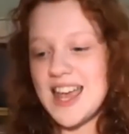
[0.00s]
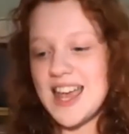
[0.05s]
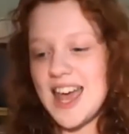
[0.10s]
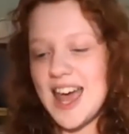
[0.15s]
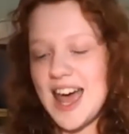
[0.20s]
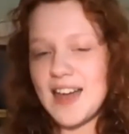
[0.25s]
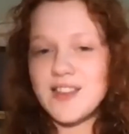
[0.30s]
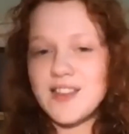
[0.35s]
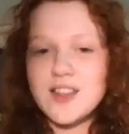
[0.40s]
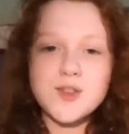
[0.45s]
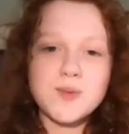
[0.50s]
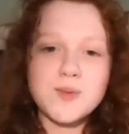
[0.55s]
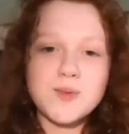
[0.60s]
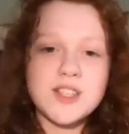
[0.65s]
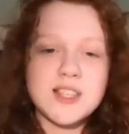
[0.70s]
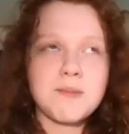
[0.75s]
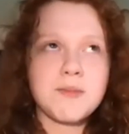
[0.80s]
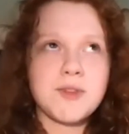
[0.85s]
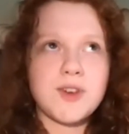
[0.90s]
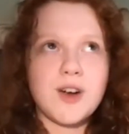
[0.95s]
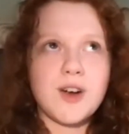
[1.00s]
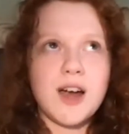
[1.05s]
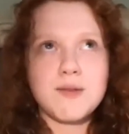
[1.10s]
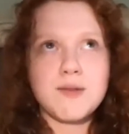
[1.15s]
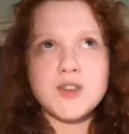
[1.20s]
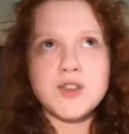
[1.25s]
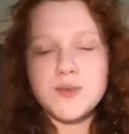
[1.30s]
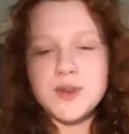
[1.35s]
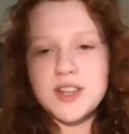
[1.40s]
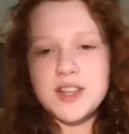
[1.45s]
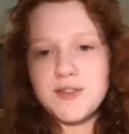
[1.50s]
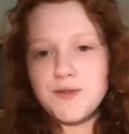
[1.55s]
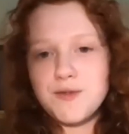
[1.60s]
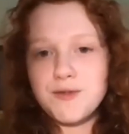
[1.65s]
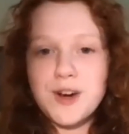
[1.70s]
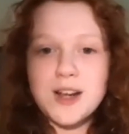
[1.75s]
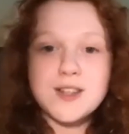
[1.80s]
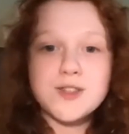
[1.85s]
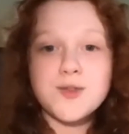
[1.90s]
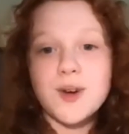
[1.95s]
And this was similar. I was with
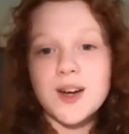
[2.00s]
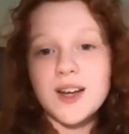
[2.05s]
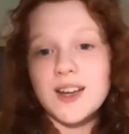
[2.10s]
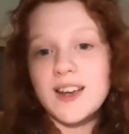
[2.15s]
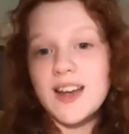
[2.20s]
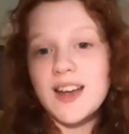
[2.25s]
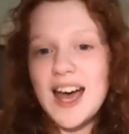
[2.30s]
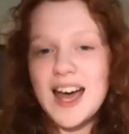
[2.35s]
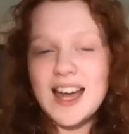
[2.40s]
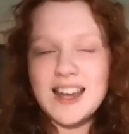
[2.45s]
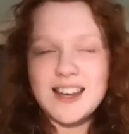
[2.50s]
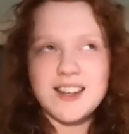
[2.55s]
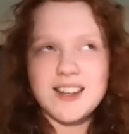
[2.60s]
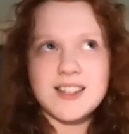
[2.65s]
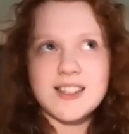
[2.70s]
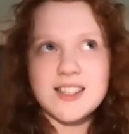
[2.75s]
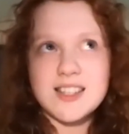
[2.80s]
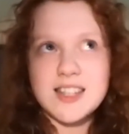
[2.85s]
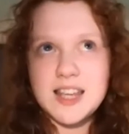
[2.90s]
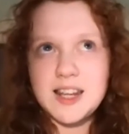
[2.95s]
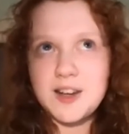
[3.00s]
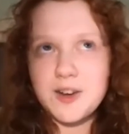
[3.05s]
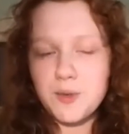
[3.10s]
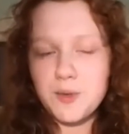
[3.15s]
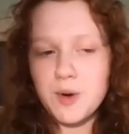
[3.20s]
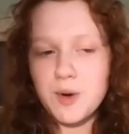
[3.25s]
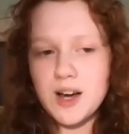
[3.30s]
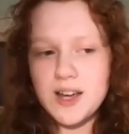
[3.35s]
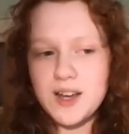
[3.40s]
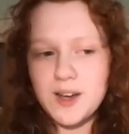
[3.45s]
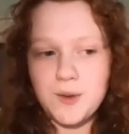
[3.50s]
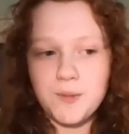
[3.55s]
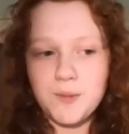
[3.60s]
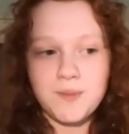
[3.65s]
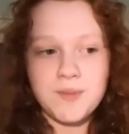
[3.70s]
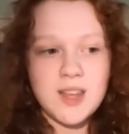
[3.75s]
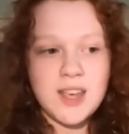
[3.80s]
friends who I hadn't seen in a while